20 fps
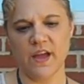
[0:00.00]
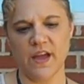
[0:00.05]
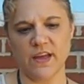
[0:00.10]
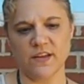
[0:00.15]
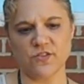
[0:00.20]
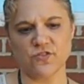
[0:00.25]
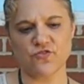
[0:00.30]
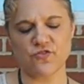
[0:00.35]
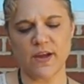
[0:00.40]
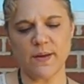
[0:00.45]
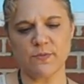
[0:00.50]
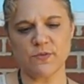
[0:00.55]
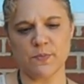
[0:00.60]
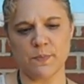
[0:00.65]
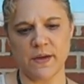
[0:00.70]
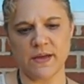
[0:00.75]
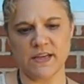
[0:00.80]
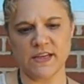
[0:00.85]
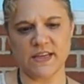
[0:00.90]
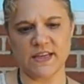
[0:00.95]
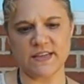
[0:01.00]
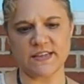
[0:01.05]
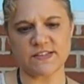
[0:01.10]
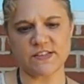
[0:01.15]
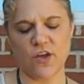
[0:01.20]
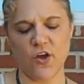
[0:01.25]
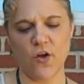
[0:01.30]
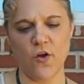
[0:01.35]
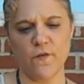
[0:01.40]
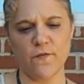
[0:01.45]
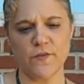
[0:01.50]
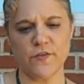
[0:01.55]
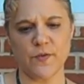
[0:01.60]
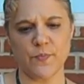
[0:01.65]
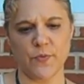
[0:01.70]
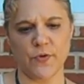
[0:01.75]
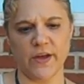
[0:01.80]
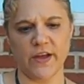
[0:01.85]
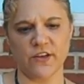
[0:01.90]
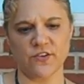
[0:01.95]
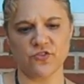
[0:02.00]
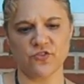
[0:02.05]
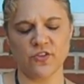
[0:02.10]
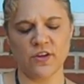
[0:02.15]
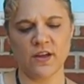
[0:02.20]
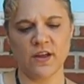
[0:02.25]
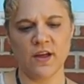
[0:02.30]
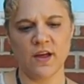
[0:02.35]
and draped my knees over the branch